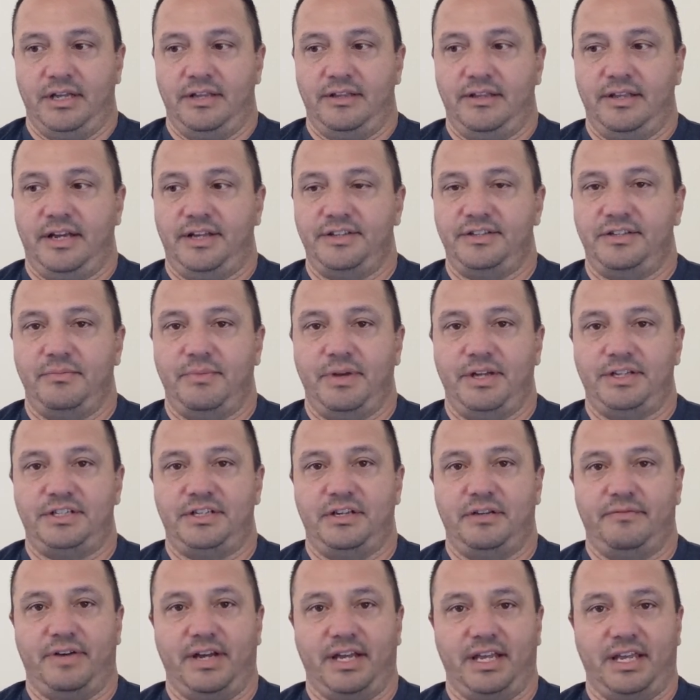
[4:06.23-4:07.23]
Not to
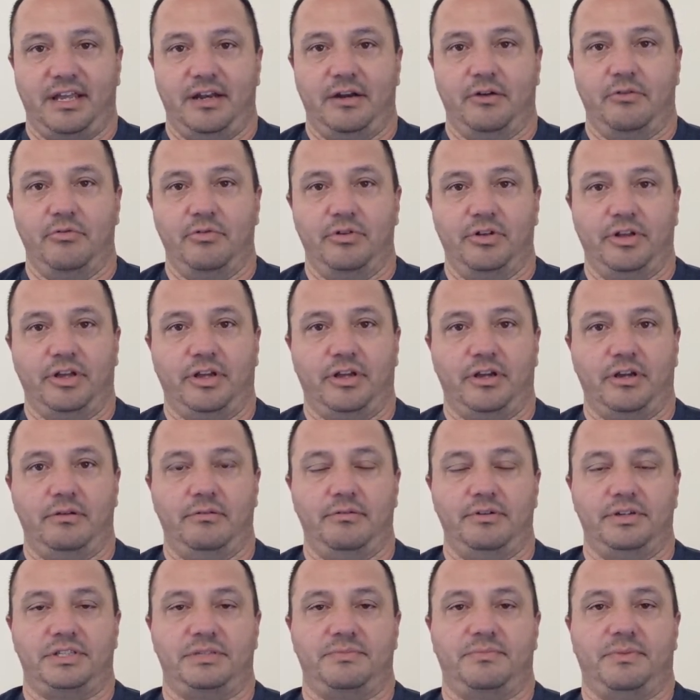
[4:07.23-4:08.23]
mention, if I get a really good
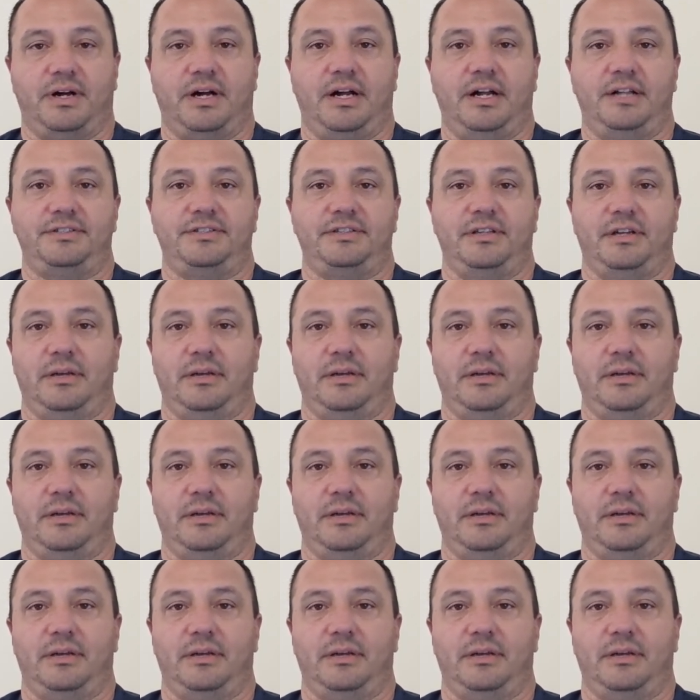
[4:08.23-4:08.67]
response,